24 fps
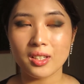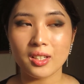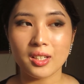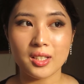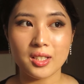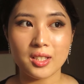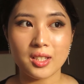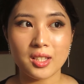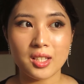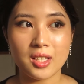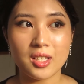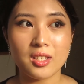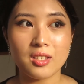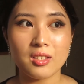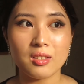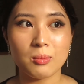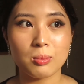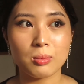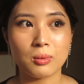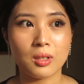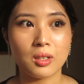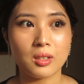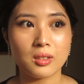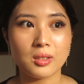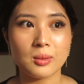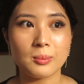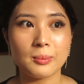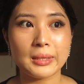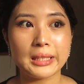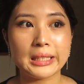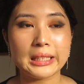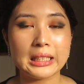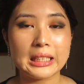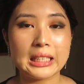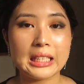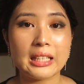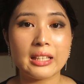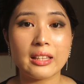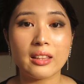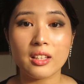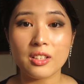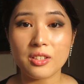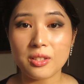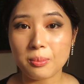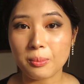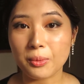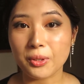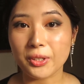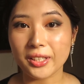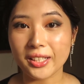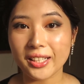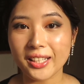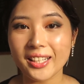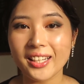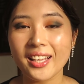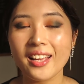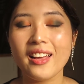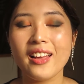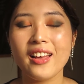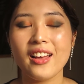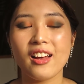And since approximately this morning,